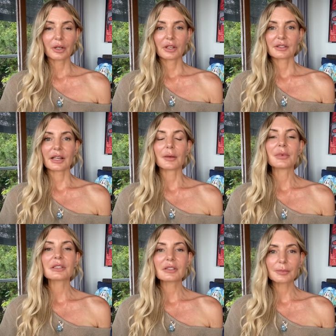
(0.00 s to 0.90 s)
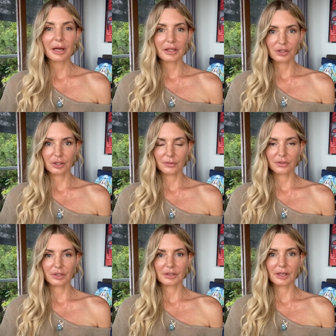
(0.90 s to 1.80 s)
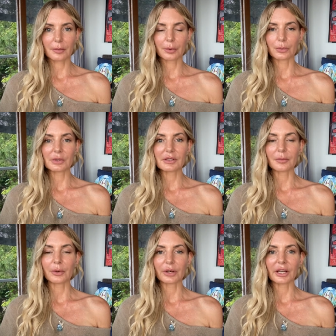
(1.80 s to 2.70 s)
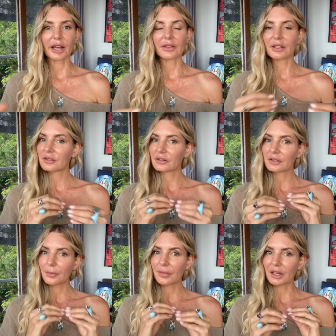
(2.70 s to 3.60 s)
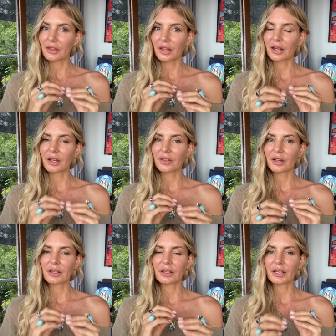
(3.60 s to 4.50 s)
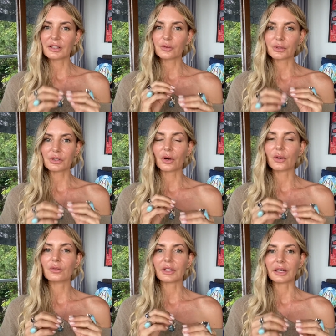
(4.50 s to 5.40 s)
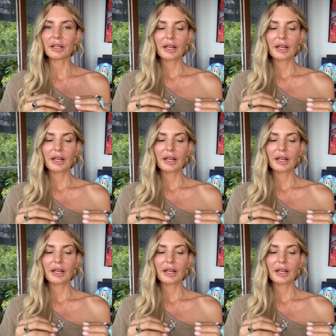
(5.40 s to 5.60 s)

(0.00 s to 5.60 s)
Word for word: say a business partnership, for example, with somebody, and there's something there that needs resolving.